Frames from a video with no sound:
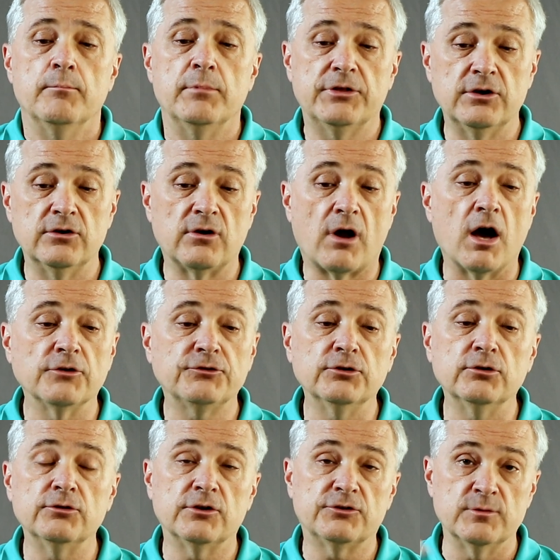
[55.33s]
but there are
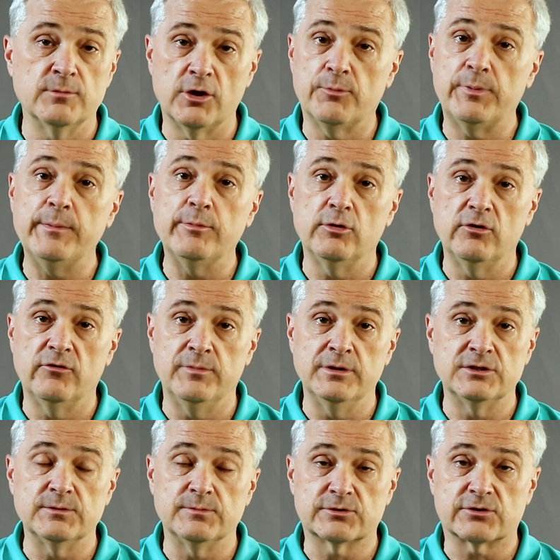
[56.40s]
also some other people who have
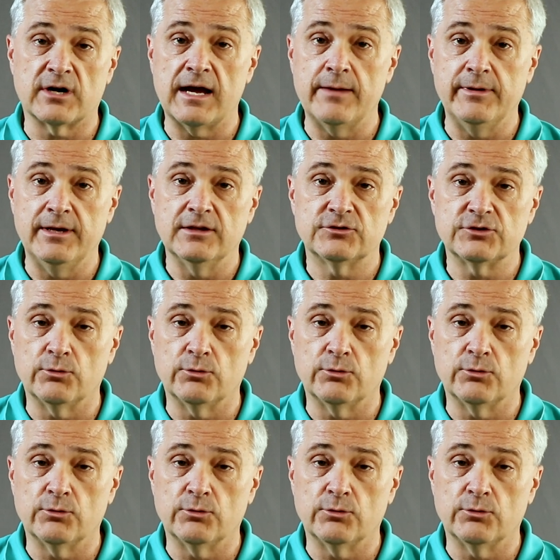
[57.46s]
been subscribing.